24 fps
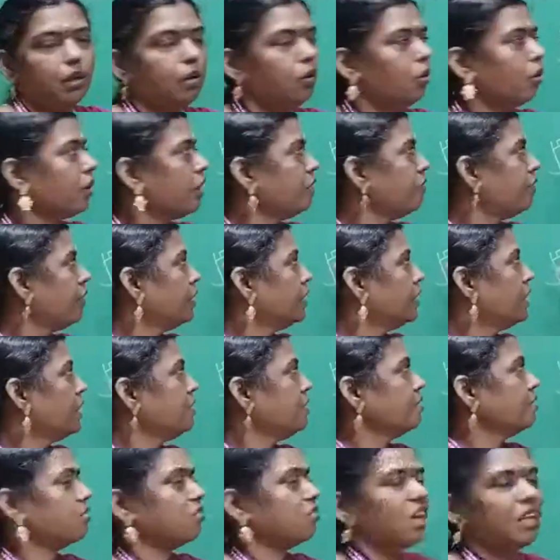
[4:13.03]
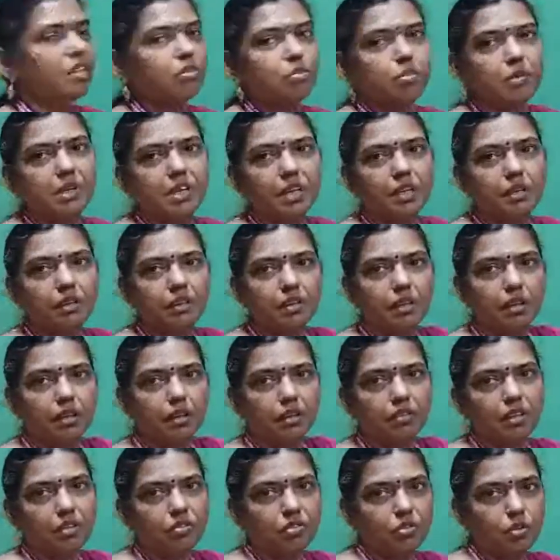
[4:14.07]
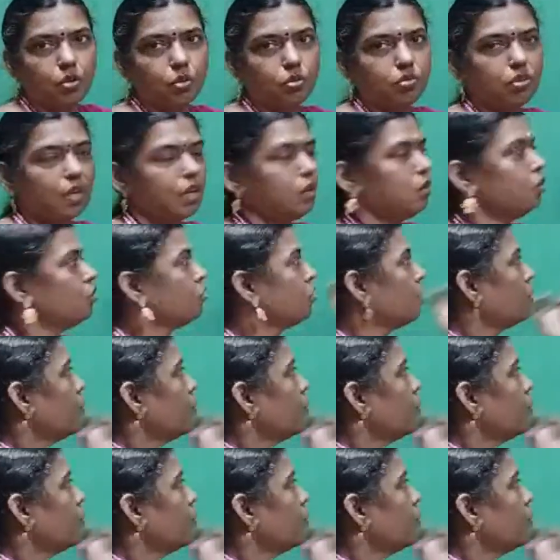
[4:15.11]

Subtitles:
Okay, for this transmitter, this user